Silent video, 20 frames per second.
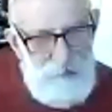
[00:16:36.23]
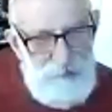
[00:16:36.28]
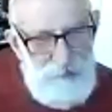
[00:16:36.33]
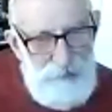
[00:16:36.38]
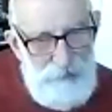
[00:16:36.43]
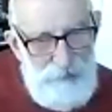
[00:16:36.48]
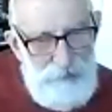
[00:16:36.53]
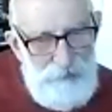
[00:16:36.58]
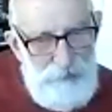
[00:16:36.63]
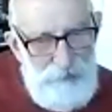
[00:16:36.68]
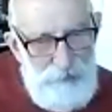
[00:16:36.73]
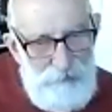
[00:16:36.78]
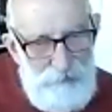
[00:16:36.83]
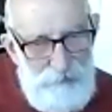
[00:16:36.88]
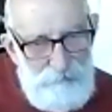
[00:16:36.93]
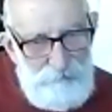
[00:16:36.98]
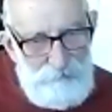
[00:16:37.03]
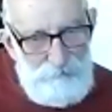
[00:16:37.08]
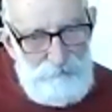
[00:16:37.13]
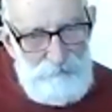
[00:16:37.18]
he captured, yes, that
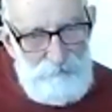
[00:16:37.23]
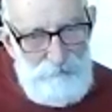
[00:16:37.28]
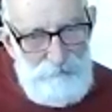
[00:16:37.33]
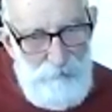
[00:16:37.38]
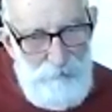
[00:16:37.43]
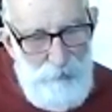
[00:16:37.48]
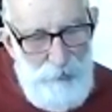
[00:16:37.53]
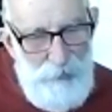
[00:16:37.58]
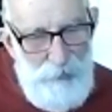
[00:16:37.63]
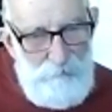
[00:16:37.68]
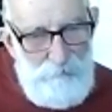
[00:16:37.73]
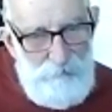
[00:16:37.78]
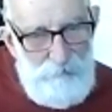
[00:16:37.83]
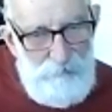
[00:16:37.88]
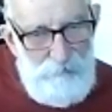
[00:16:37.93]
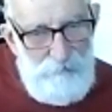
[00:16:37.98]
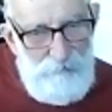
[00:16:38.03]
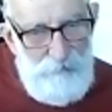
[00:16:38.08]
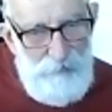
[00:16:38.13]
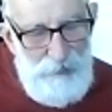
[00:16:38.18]
in writing, I think, very
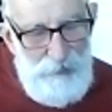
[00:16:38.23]
well.